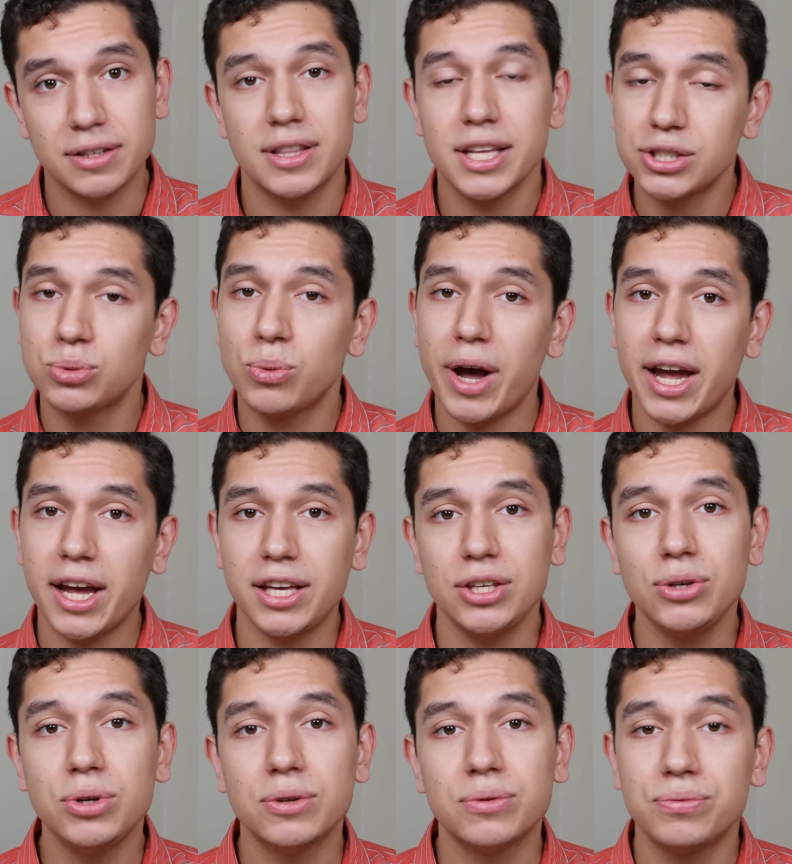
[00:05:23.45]
This way,
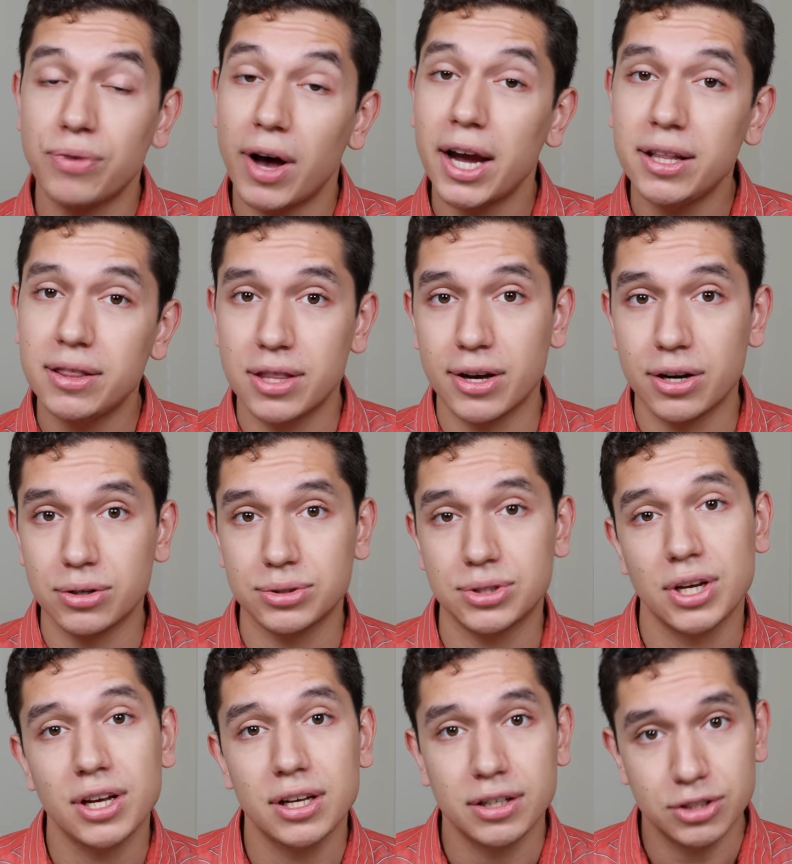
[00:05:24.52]
you can find
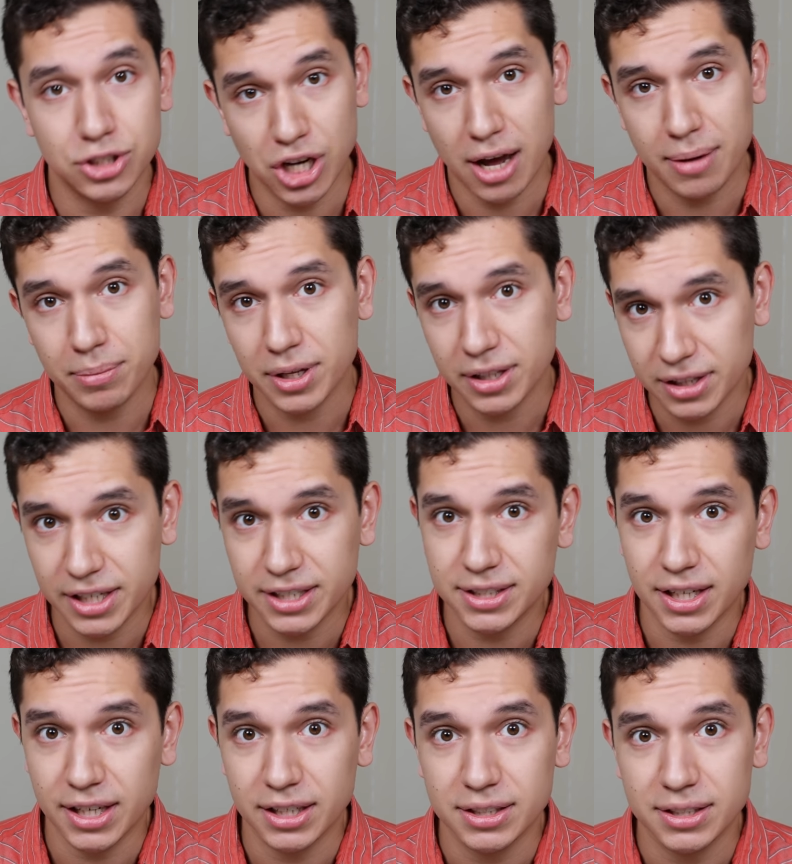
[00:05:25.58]
those gem
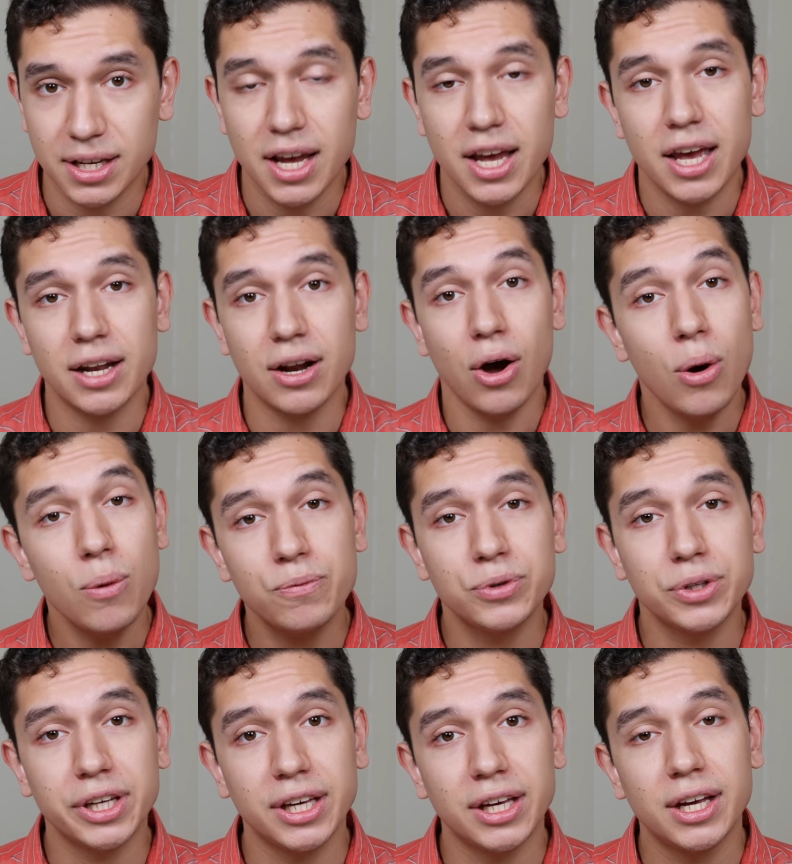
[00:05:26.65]
listings and
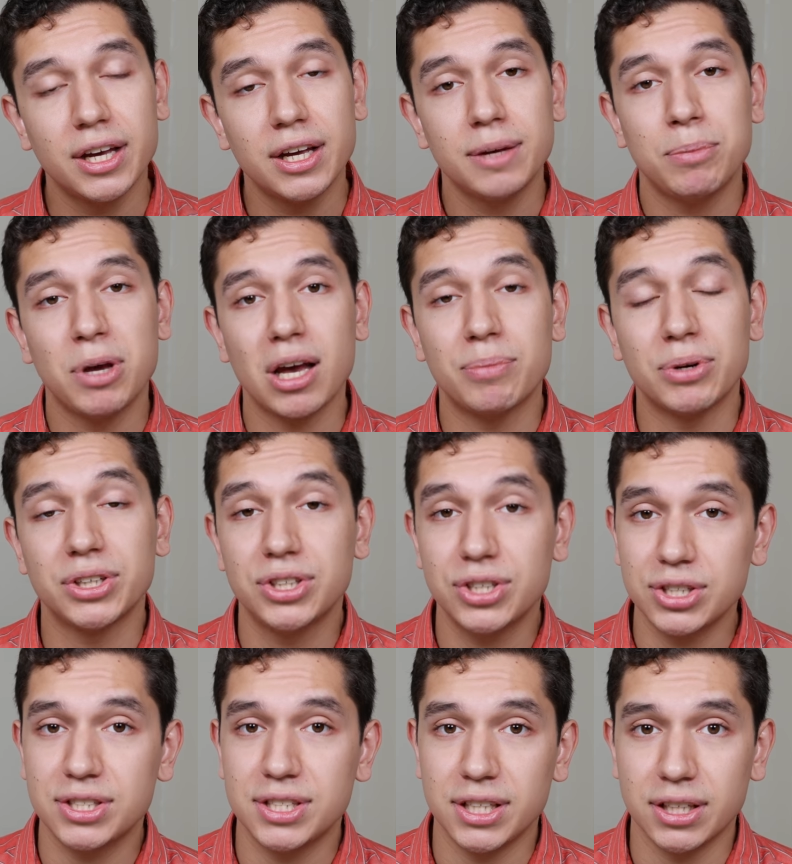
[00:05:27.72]
hopefully pick up a
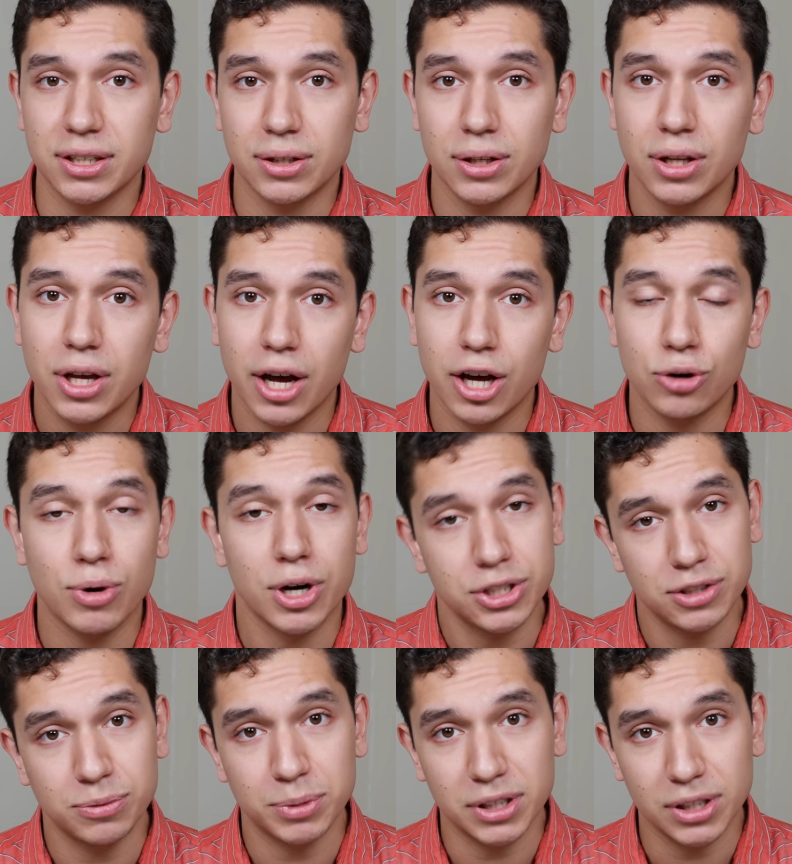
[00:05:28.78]
good deal on a
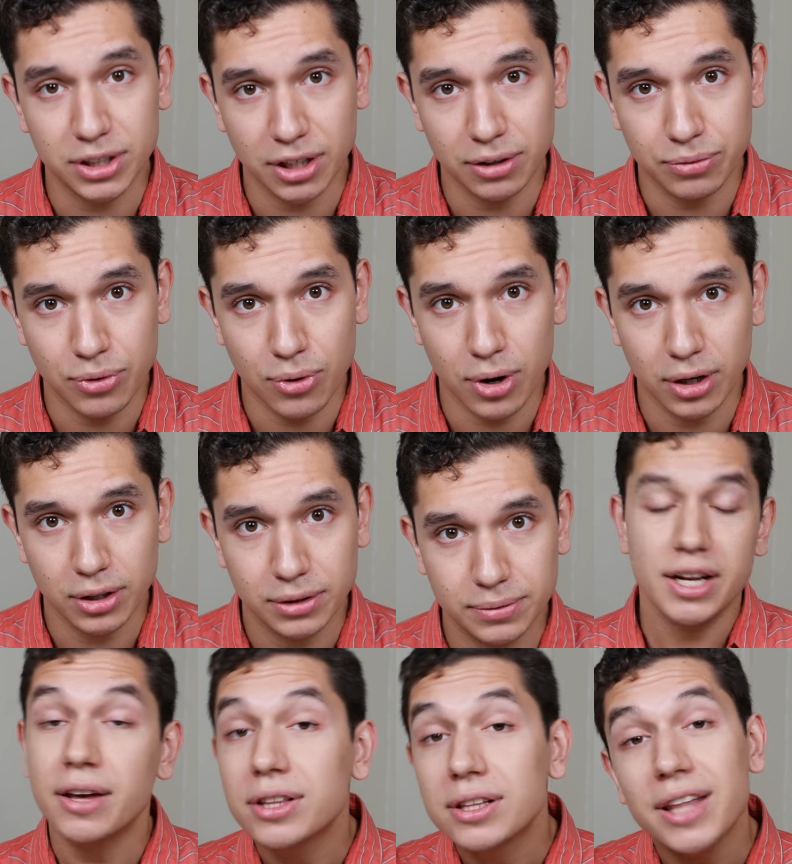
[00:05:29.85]
watch you've been looking for.
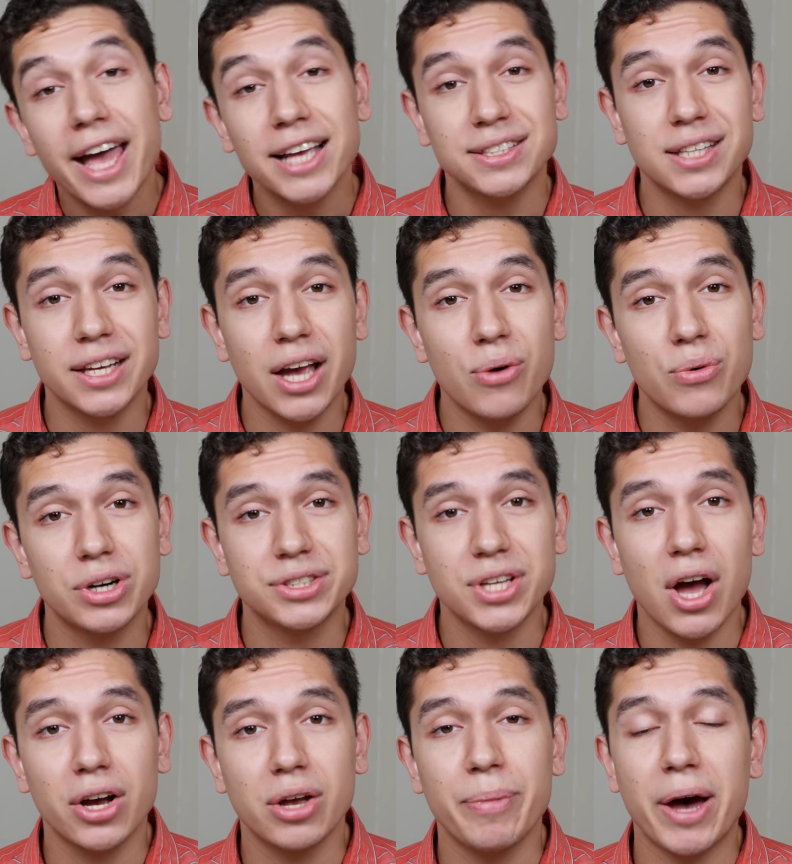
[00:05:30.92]
Now the last thing I want to
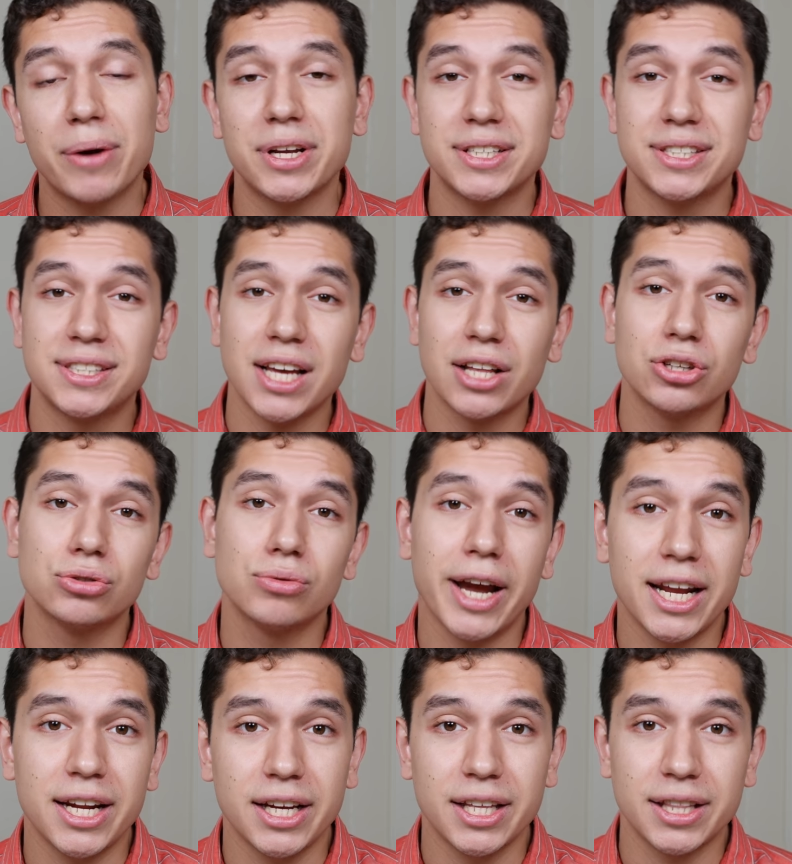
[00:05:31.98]
talk about is seller
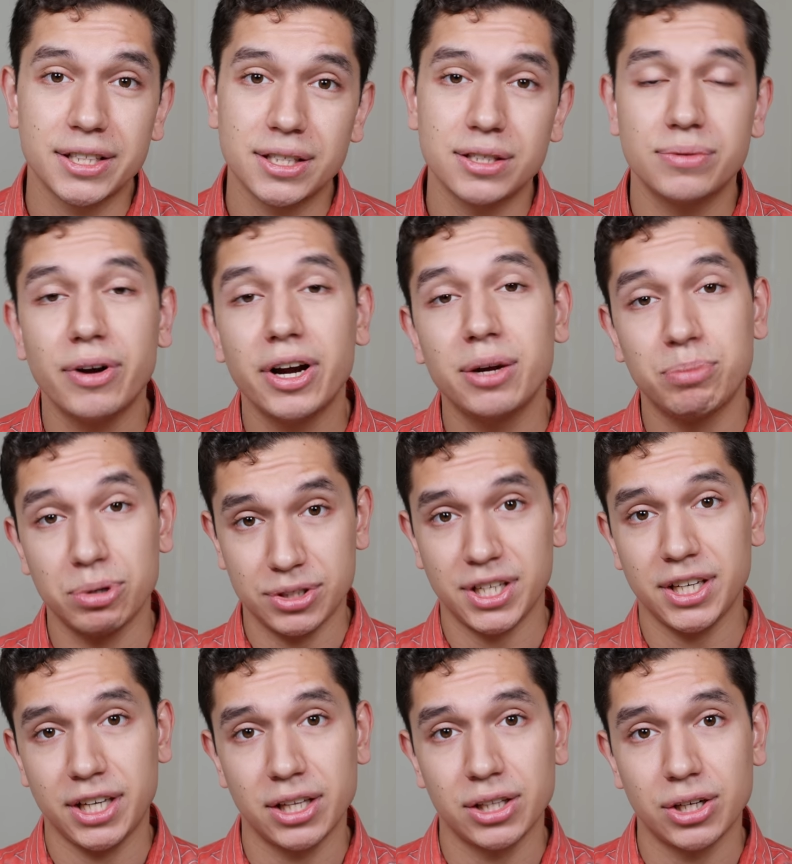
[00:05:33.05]
rating and this is very
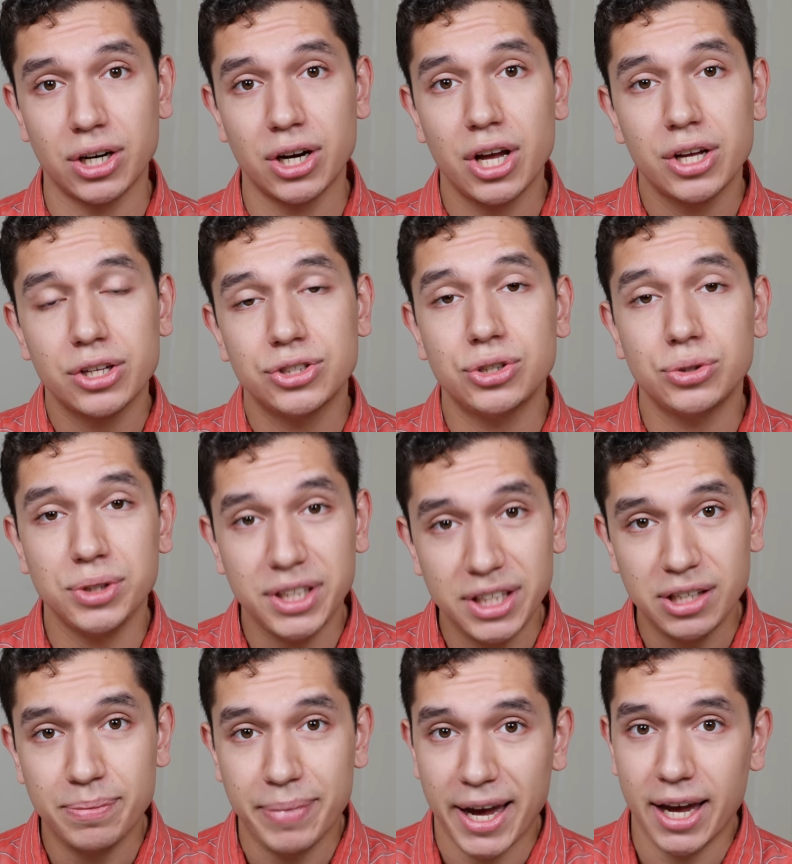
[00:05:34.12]
particular to
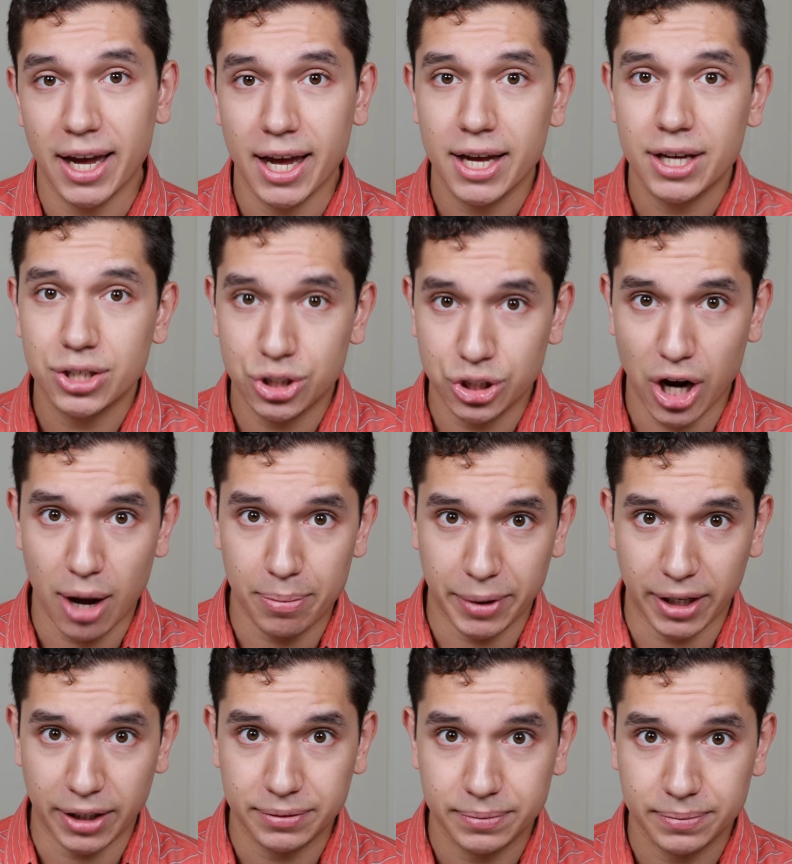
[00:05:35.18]
eBay
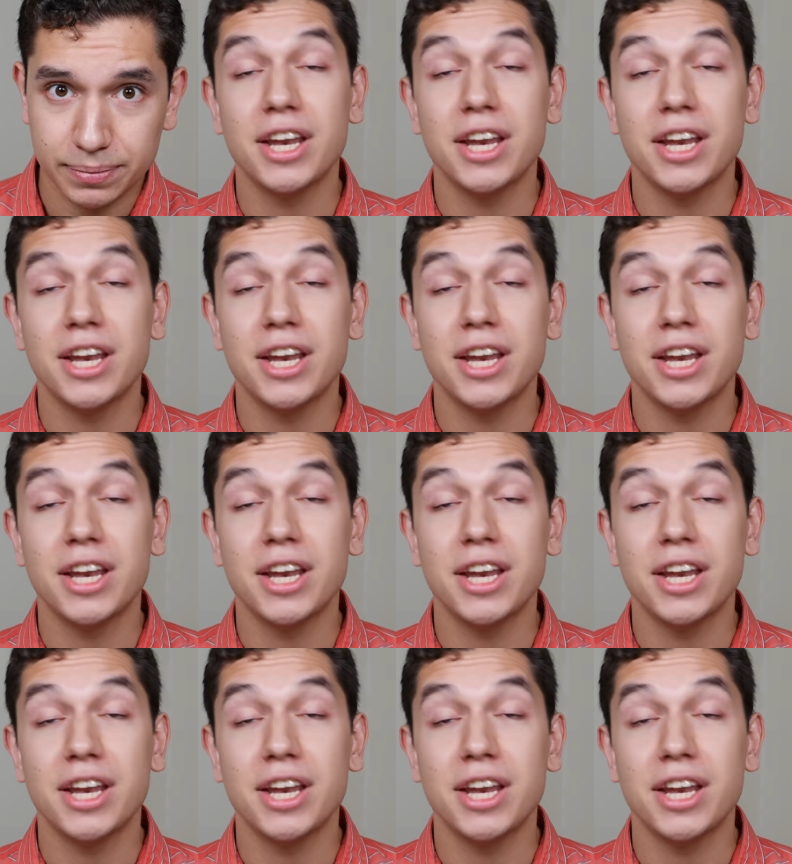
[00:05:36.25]
shopping.